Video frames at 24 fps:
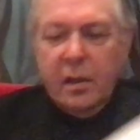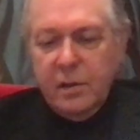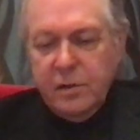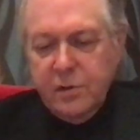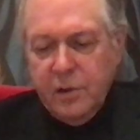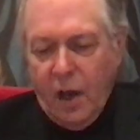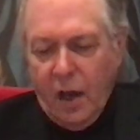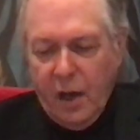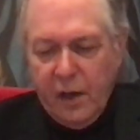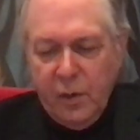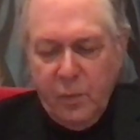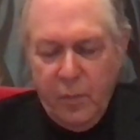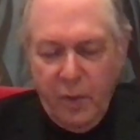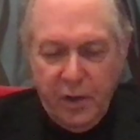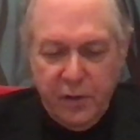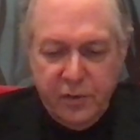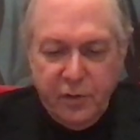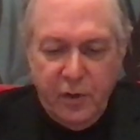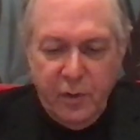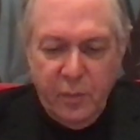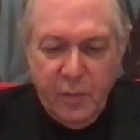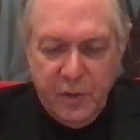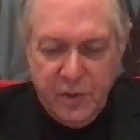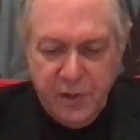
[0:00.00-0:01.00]

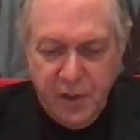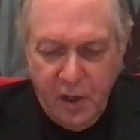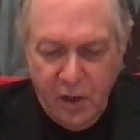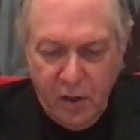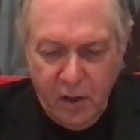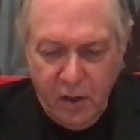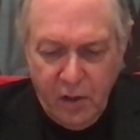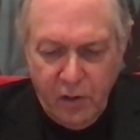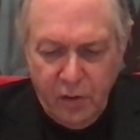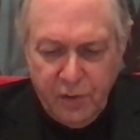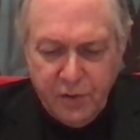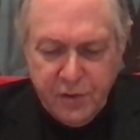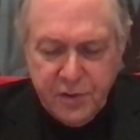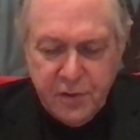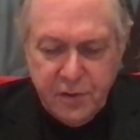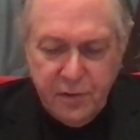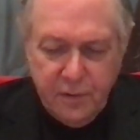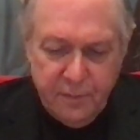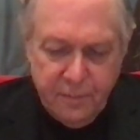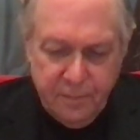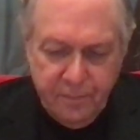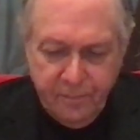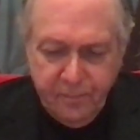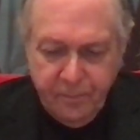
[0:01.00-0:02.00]
documentary materials.
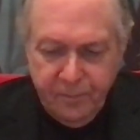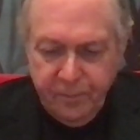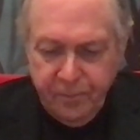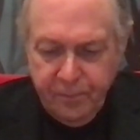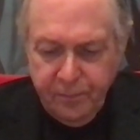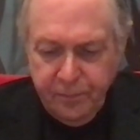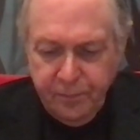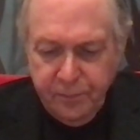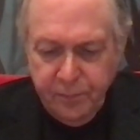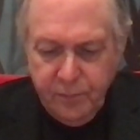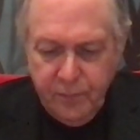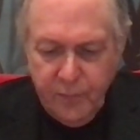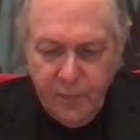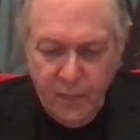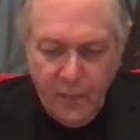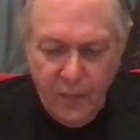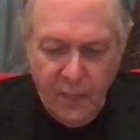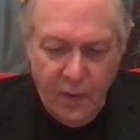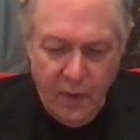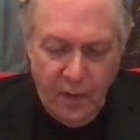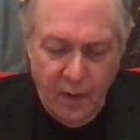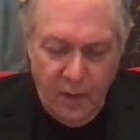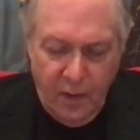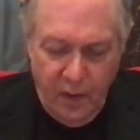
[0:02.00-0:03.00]

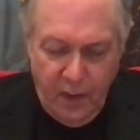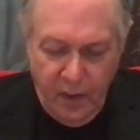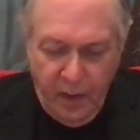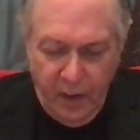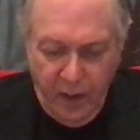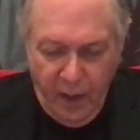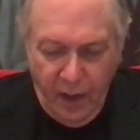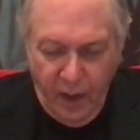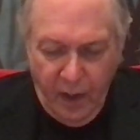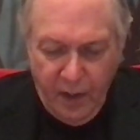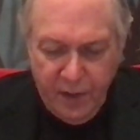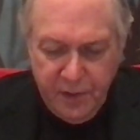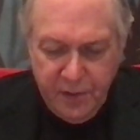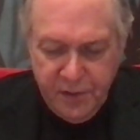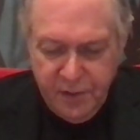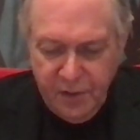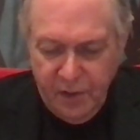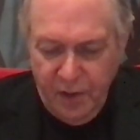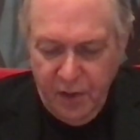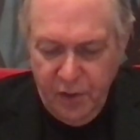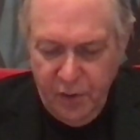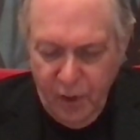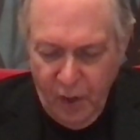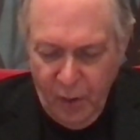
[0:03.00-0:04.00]
It has
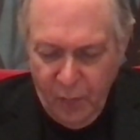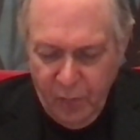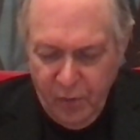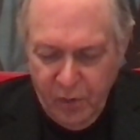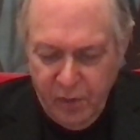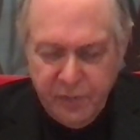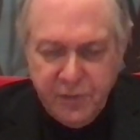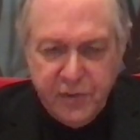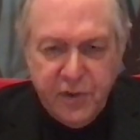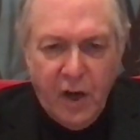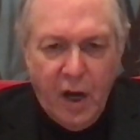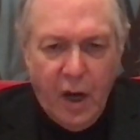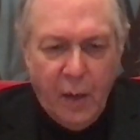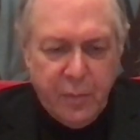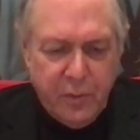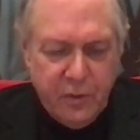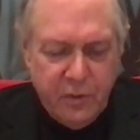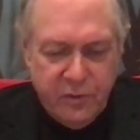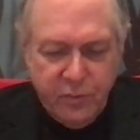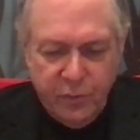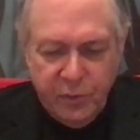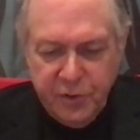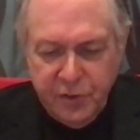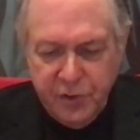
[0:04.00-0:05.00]
a number of
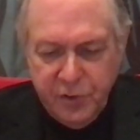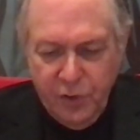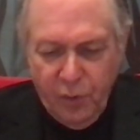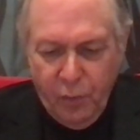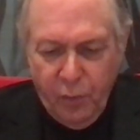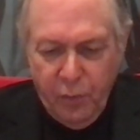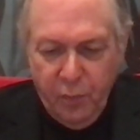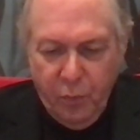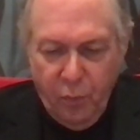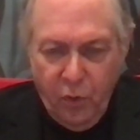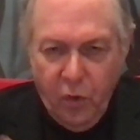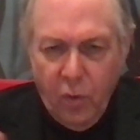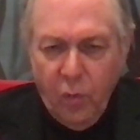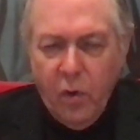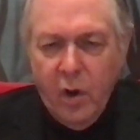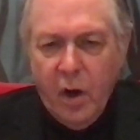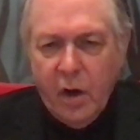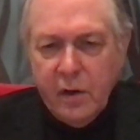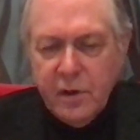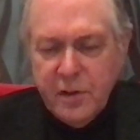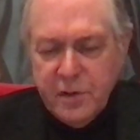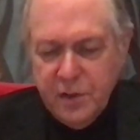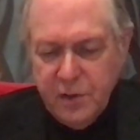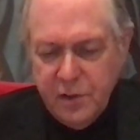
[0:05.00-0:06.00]
chapters which deal with Mort
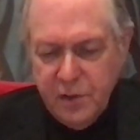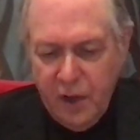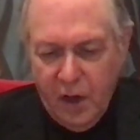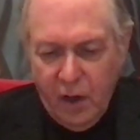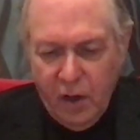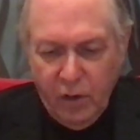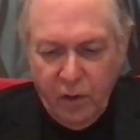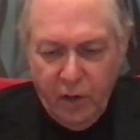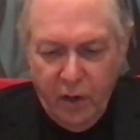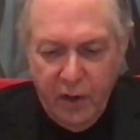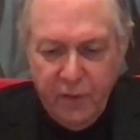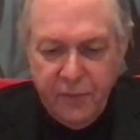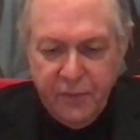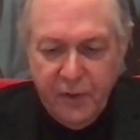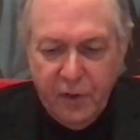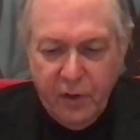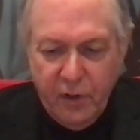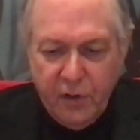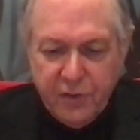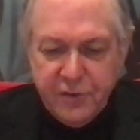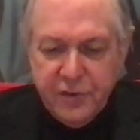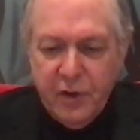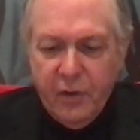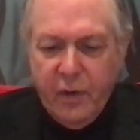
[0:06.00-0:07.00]
Walker's entire life. It
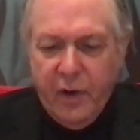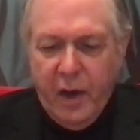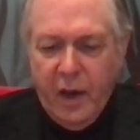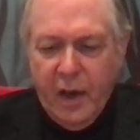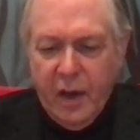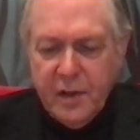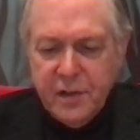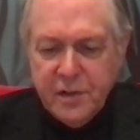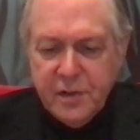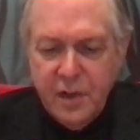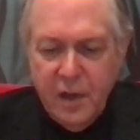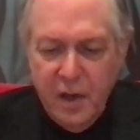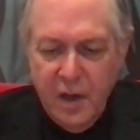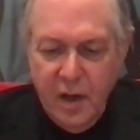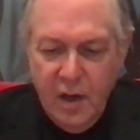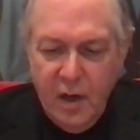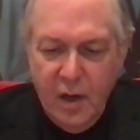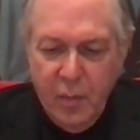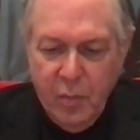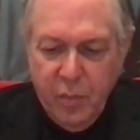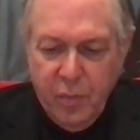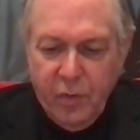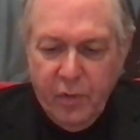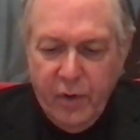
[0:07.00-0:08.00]
also has
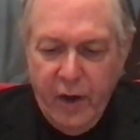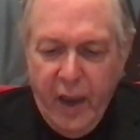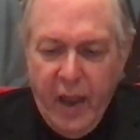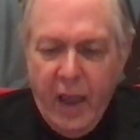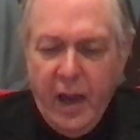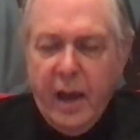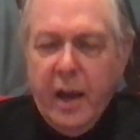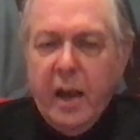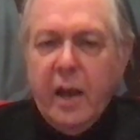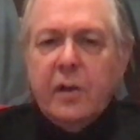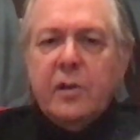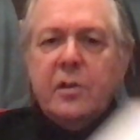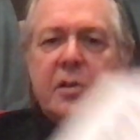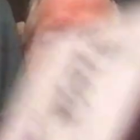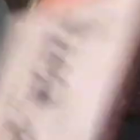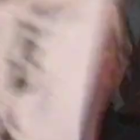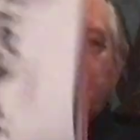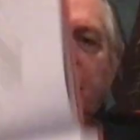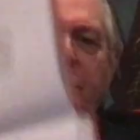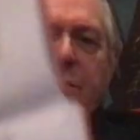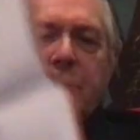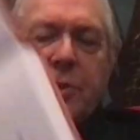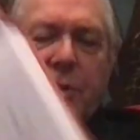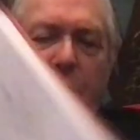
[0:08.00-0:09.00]
Brad
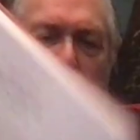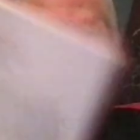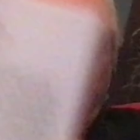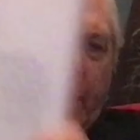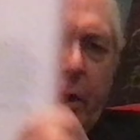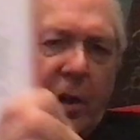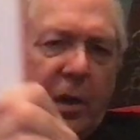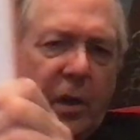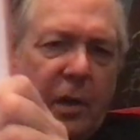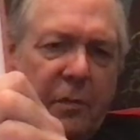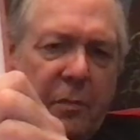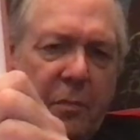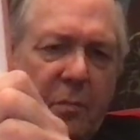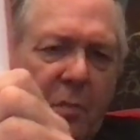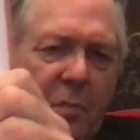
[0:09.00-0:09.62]
Anderson's, the creator of